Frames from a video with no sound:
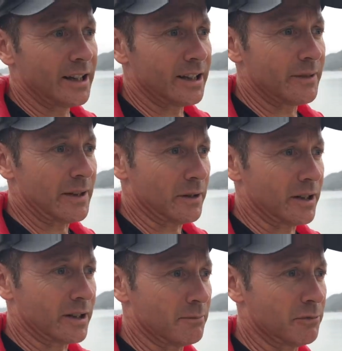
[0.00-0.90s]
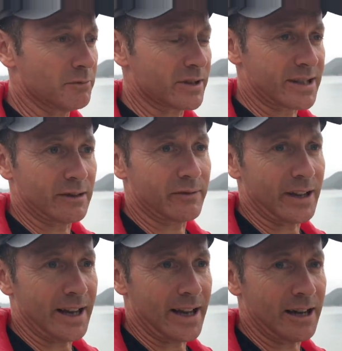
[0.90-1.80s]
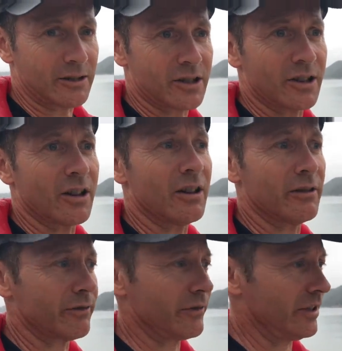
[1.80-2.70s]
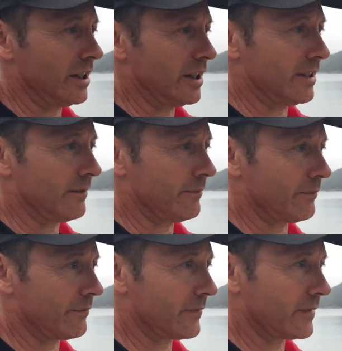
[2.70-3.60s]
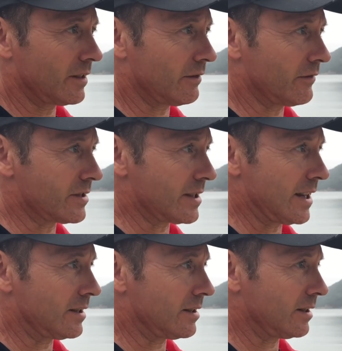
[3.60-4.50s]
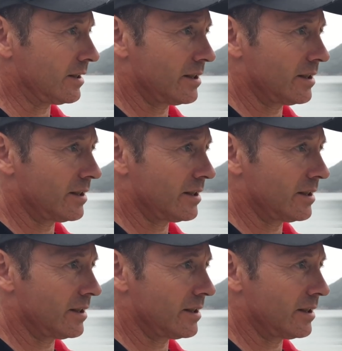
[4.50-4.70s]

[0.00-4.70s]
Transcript: uh, that way I can pull myself out and off the um, off the sand,